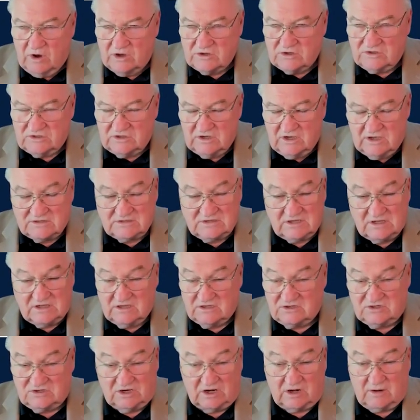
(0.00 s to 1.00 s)
which is a
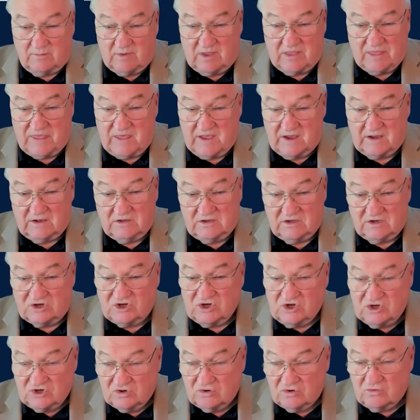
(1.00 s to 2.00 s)
legitimate thing to
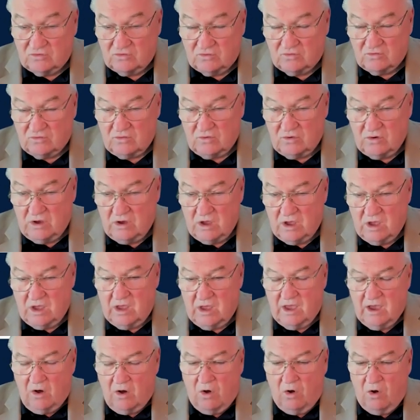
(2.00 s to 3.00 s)
do,
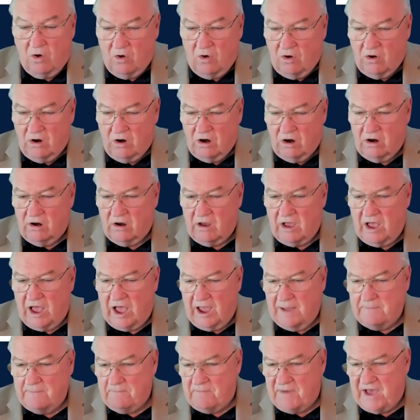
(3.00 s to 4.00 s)
or
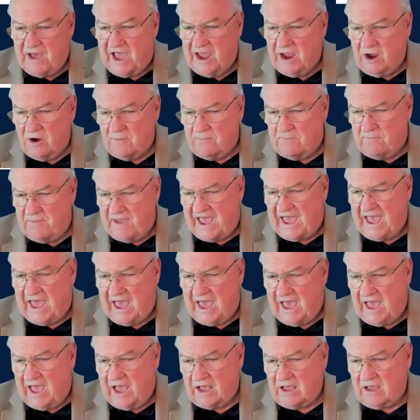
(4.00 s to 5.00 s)
I'm buyer
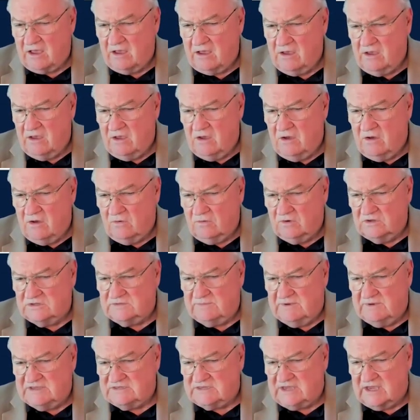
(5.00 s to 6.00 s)
back,
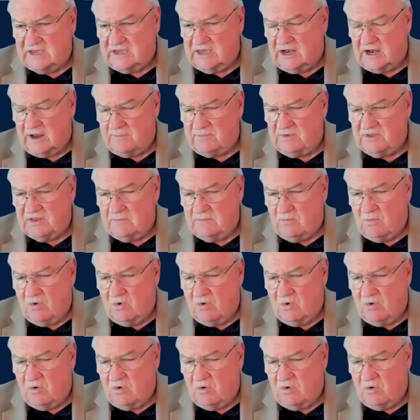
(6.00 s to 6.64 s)
which means I get up in the